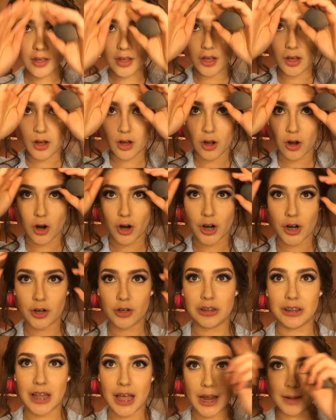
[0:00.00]
a
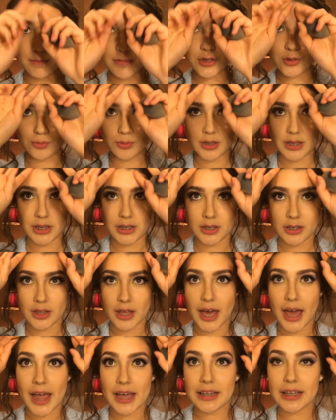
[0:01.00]
hard line between the
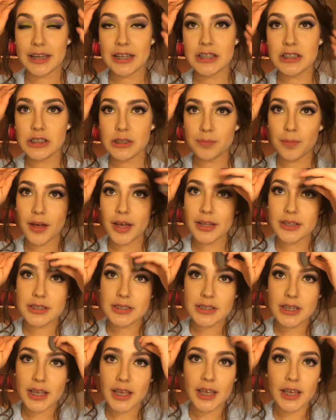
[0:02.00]
highlighting
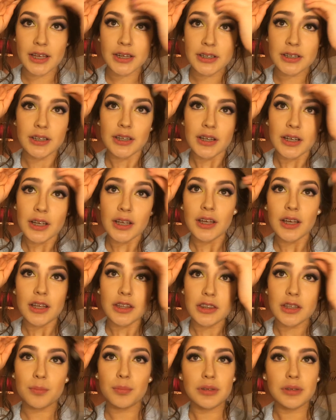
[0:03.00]
spots and the